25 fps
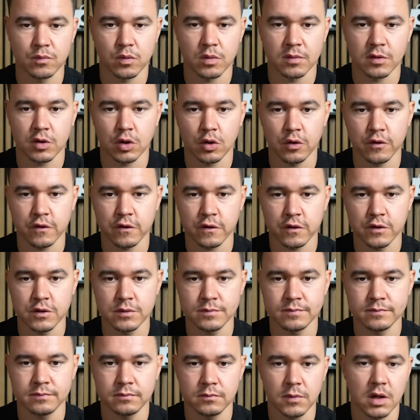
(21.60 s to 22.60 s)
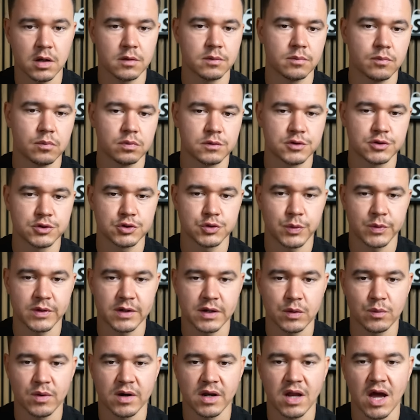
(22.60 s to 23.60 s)
close to
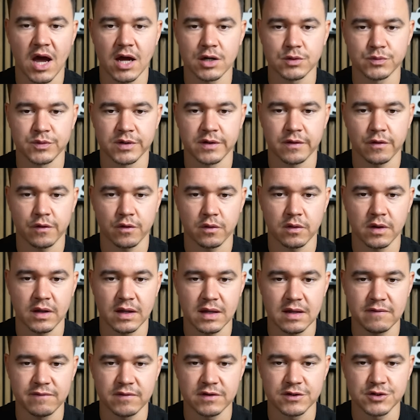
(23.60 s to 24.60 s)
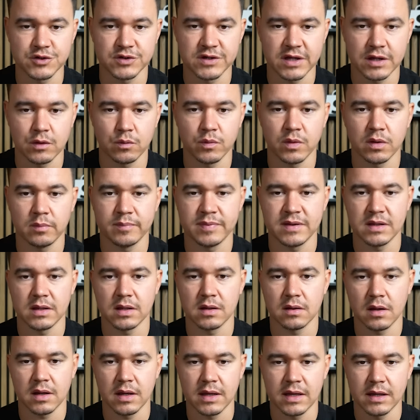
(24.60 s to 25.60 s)
2100. So even today will be
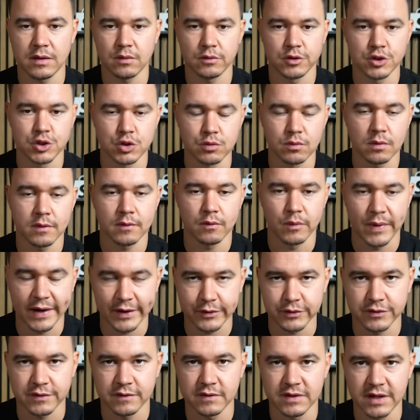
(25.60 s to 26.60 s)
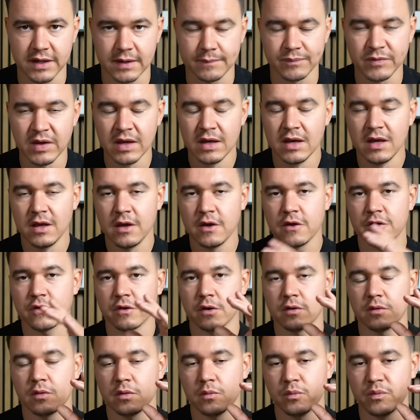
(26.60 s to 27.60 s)
a new record day.
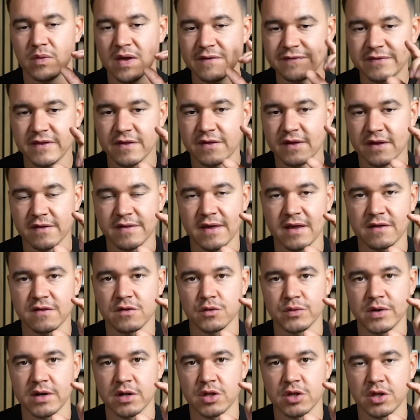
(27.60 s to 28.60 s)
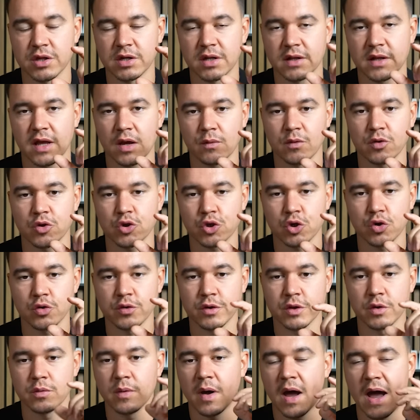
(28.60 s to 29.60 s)
So with this exact strategy that I will show
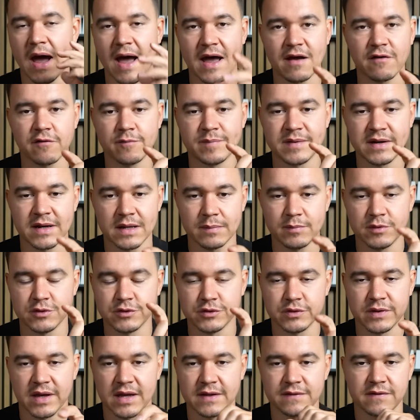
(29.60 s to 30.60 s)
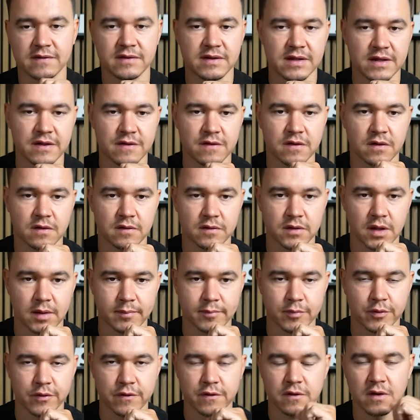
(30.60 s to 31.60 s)
you, I've been able to hit these
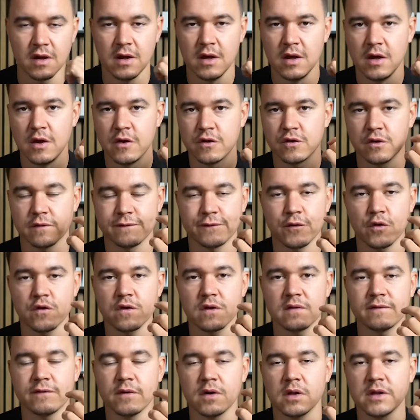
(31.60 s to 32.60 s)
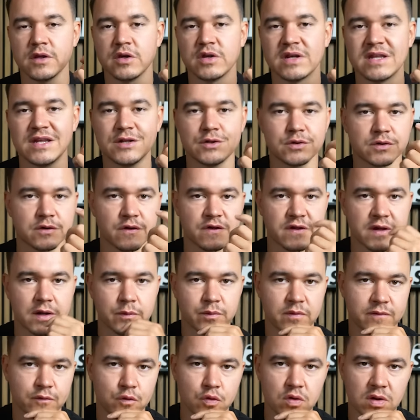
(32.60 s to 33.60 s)
numbers. So first of all, you need to understand
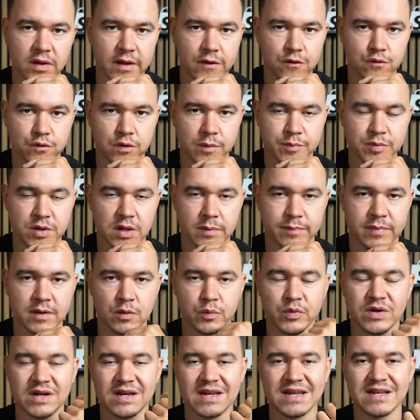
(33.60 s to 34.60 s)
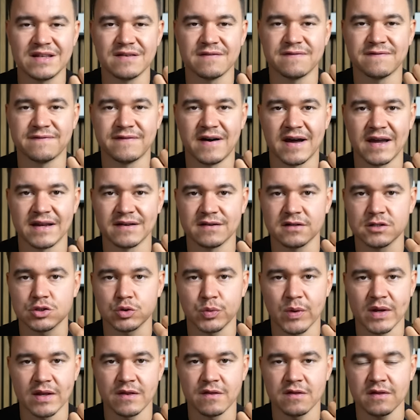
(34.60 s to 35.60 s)
with Google Ads dropshipping, we need to find
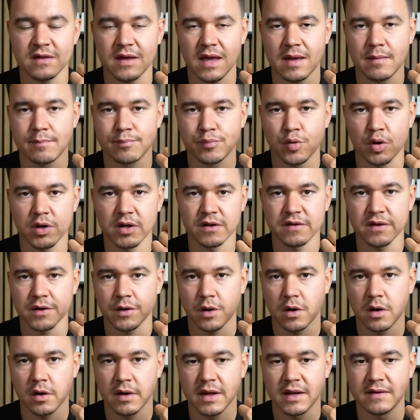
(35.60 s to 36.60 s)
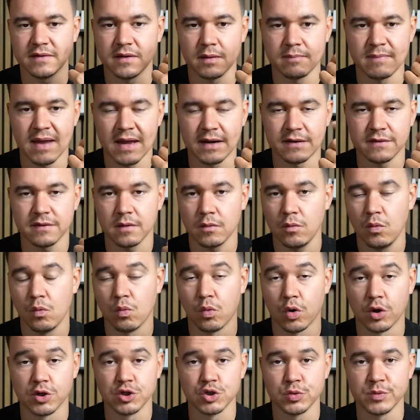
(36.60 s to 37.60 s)
trends and products that are in demand.
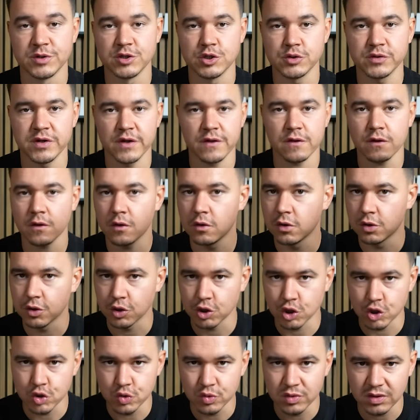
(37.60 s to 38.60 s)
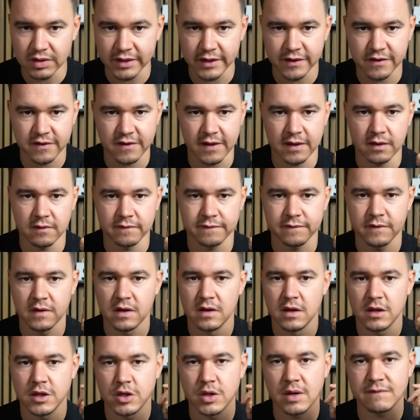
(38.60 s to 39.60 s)
Where do we do this? On Google itself.
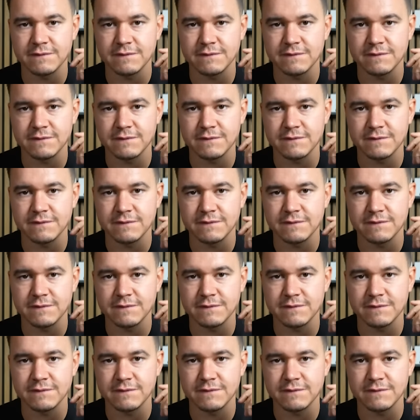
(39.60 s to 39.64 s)
You